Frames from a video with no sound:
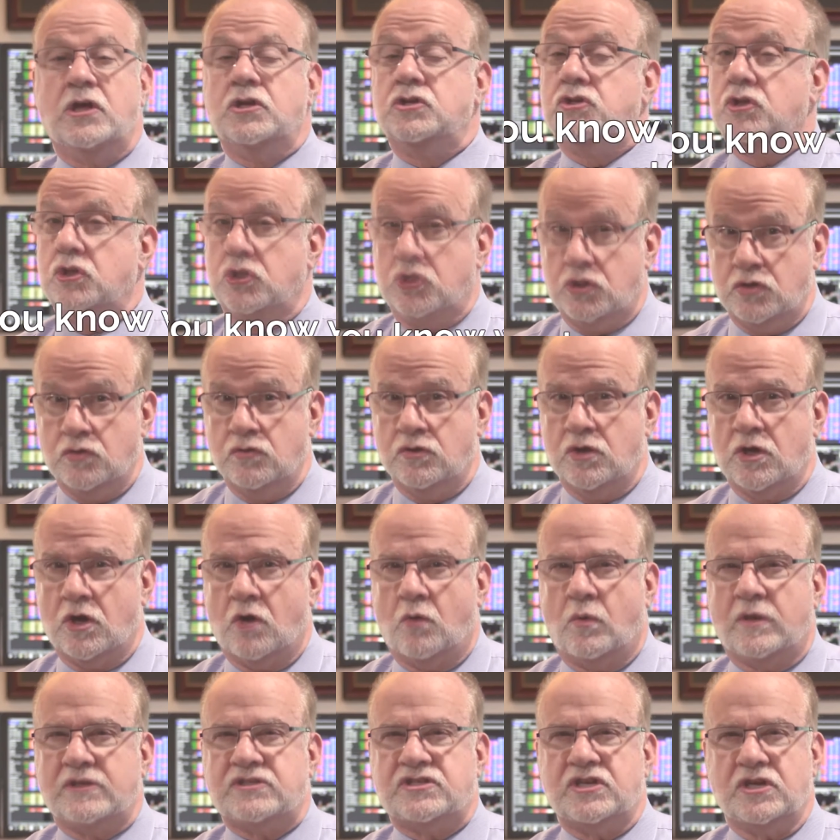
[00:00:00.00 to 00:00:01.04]
Do you know
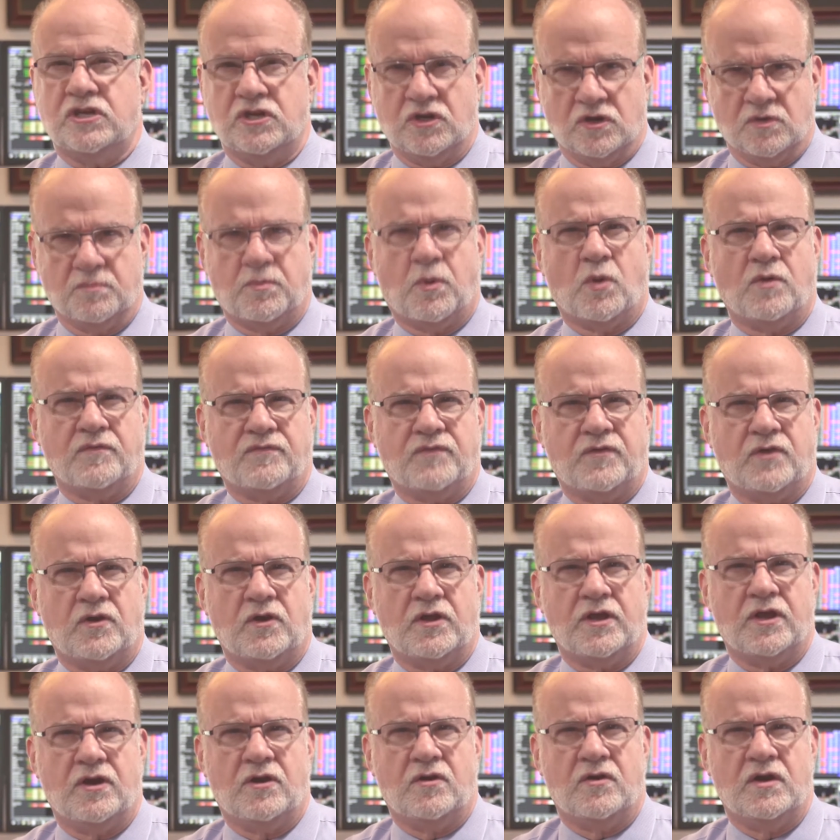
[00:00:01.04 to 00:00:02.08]
what's in your
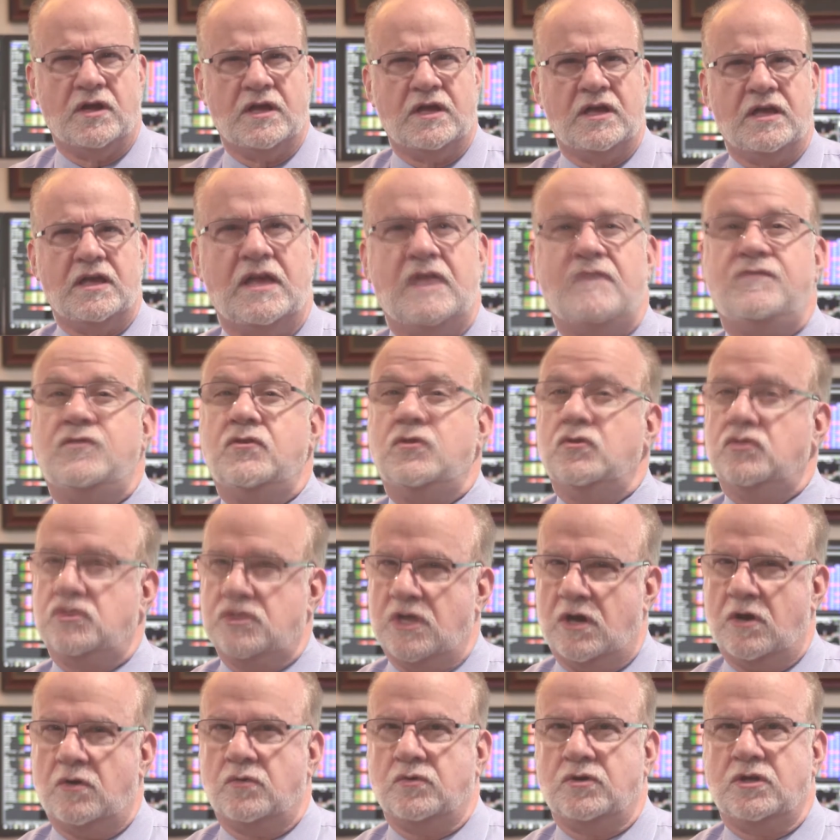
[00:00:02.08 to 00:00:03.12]
portfolio? If you
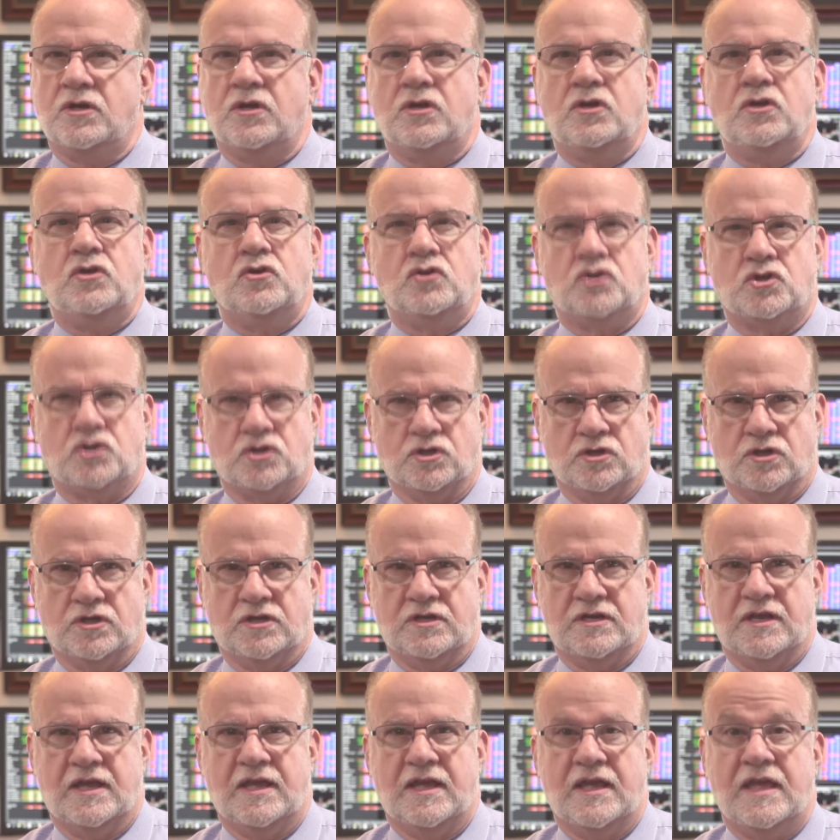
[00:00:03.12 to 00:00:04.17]
don't, you
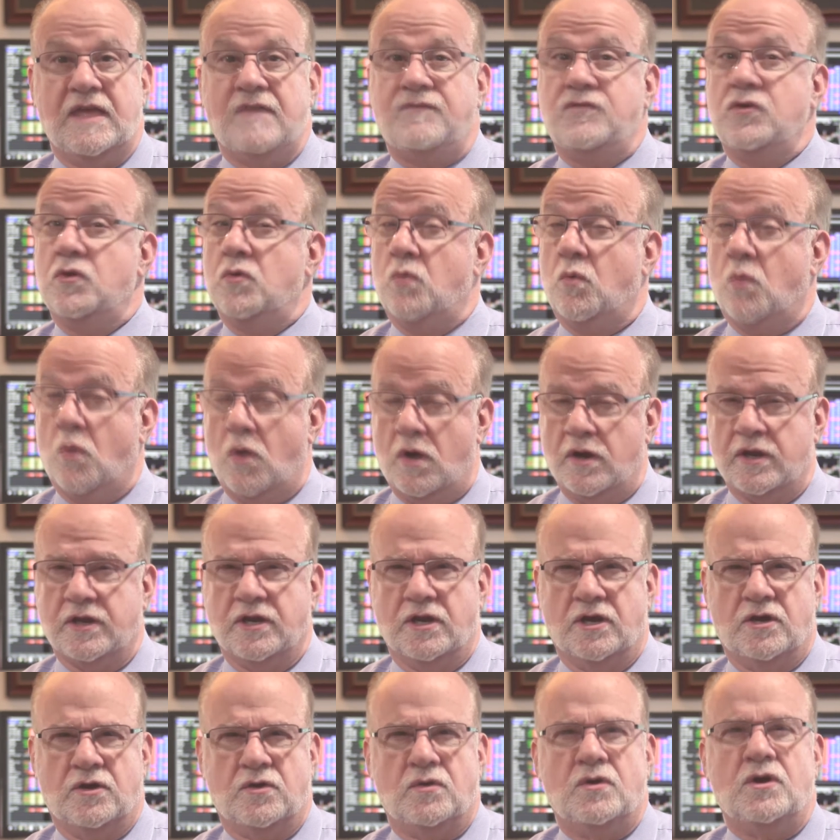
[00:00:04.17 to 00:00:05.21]
should. If you want to
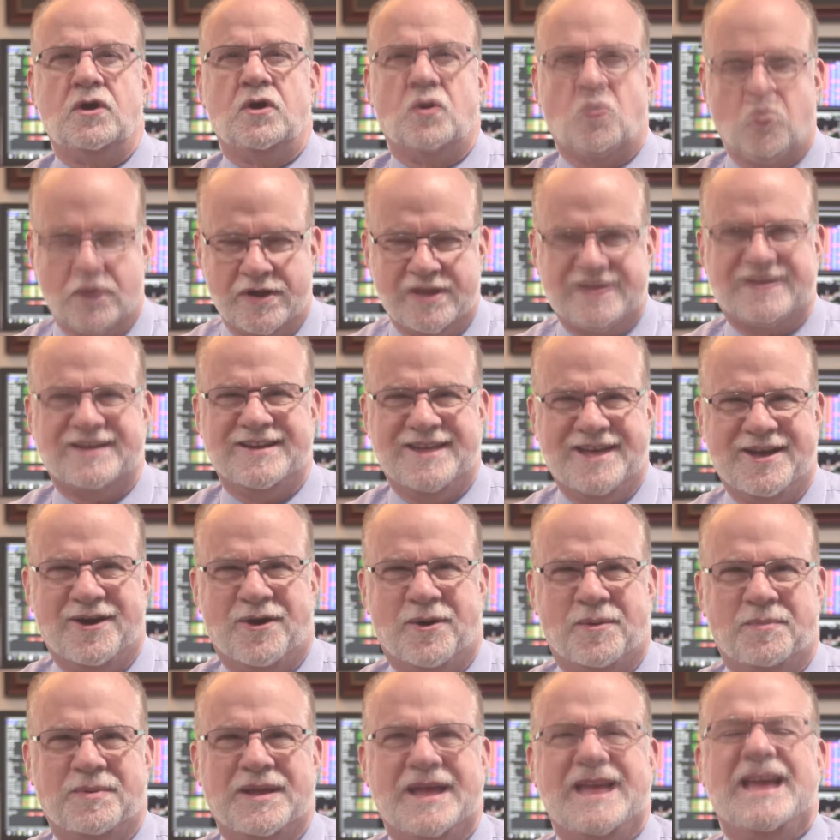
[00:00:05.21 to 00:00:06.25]
know, we can
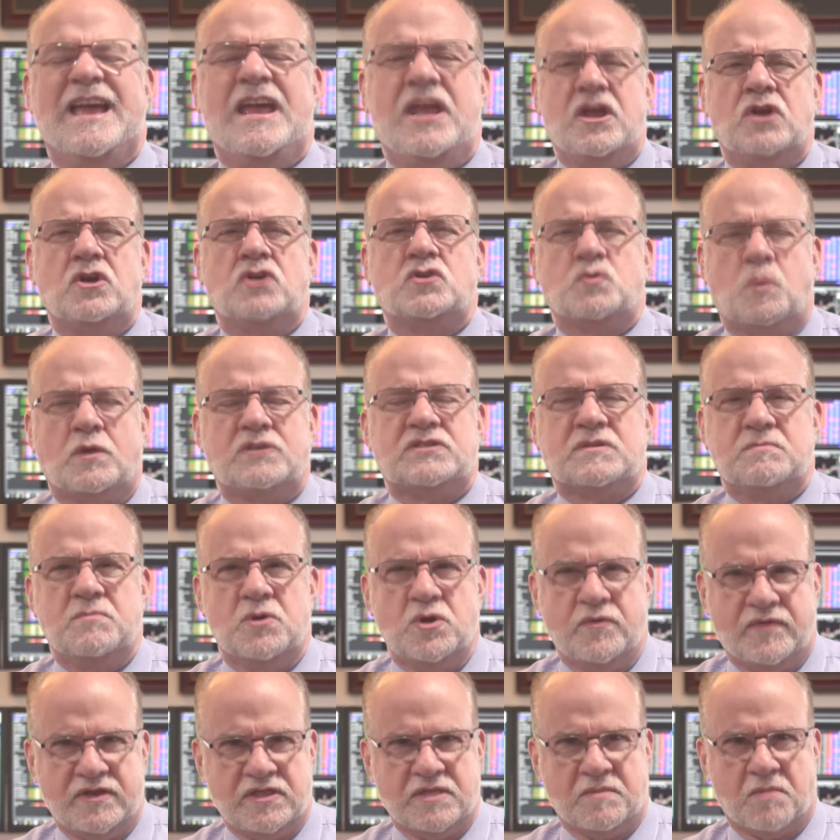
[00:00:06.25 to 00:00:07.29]
help. Here's what's
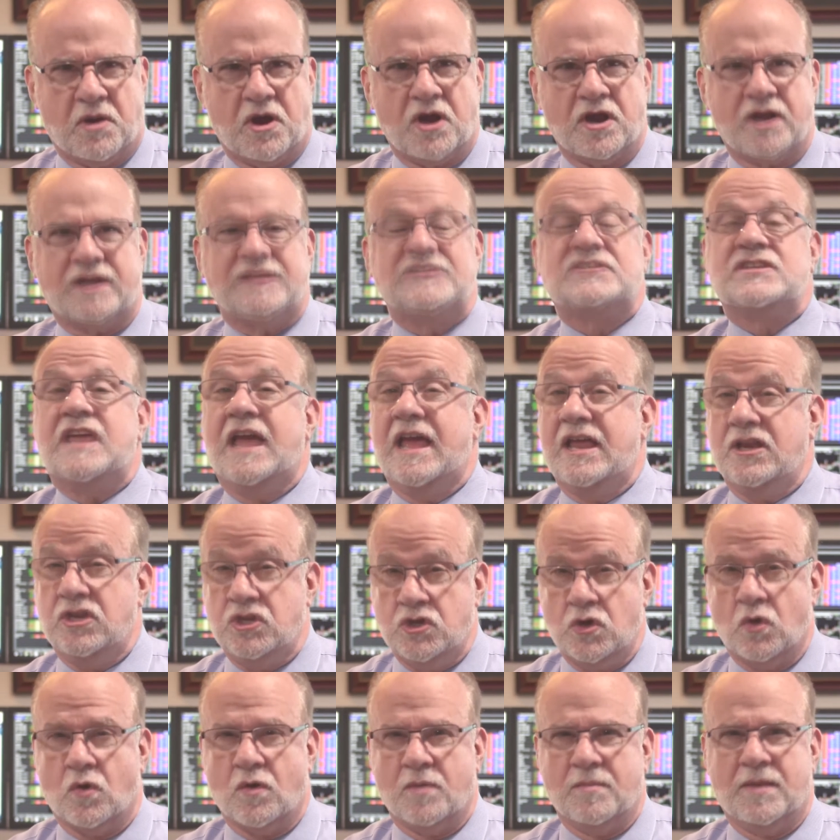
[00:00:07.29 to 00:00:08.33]
moving the markets and
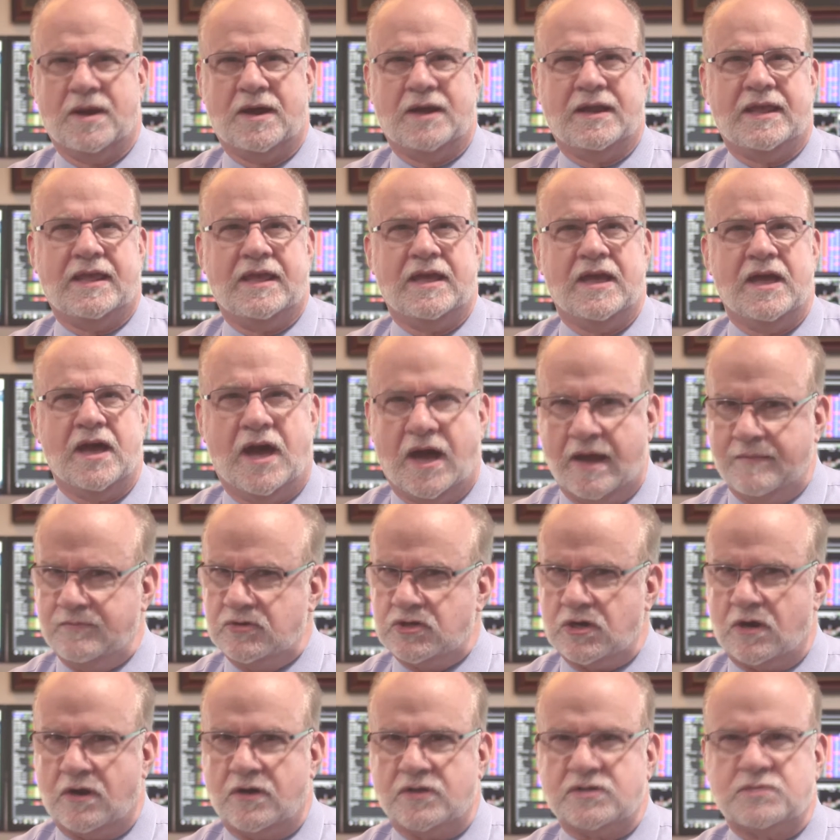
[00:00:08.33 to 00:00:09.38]
your money. I'm
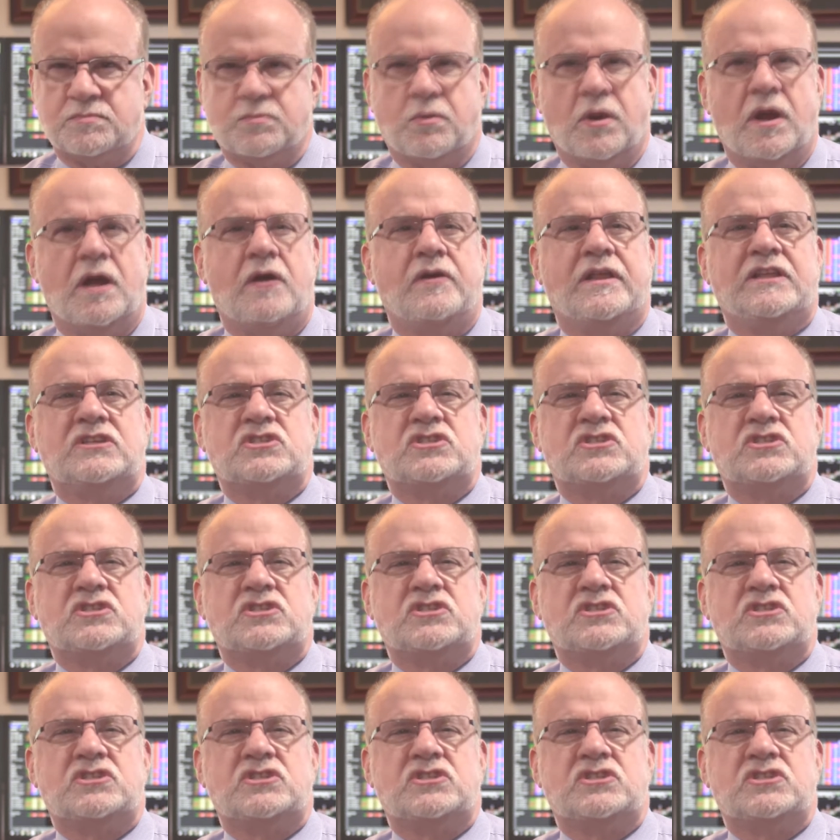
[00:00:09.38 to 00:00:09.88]
Charles Brown.